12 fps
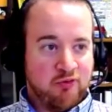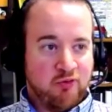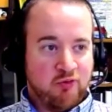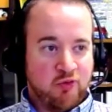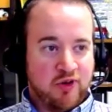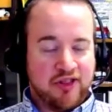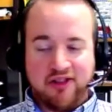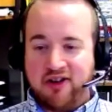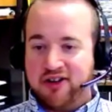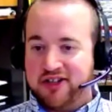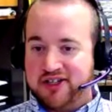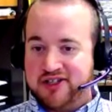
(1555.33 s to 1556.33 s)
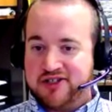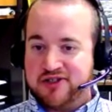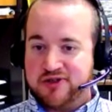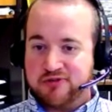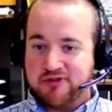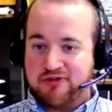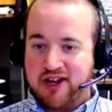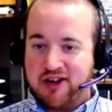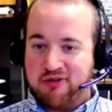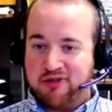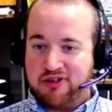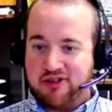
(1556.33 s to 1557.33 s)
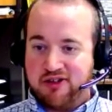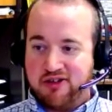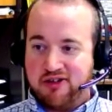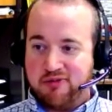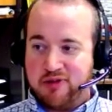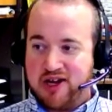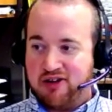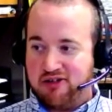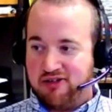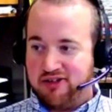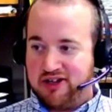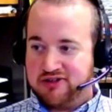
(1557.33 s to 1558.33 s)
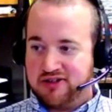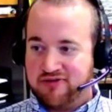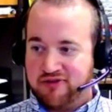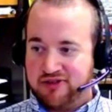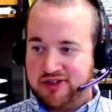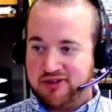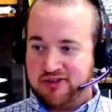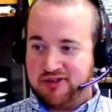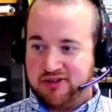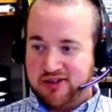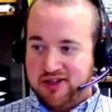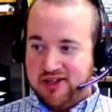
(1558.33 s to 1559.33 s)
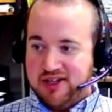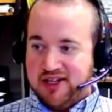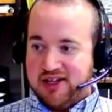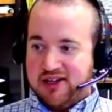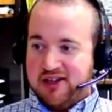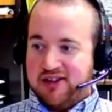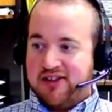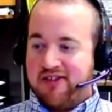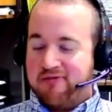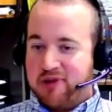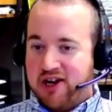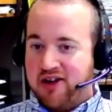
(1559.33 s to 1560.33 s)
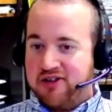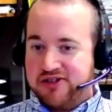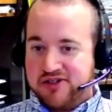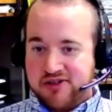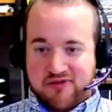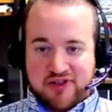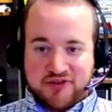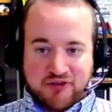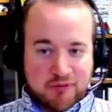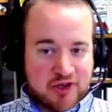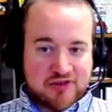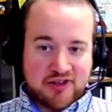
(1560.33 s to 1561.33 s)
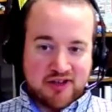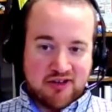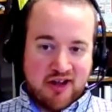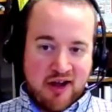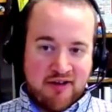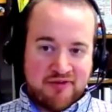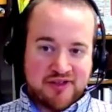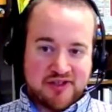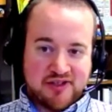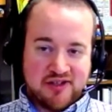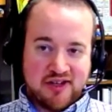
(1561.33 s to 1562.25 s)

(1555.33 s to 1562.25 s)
with all the issues we've had with our battery electric fleet, they've been out of service for most of their lives.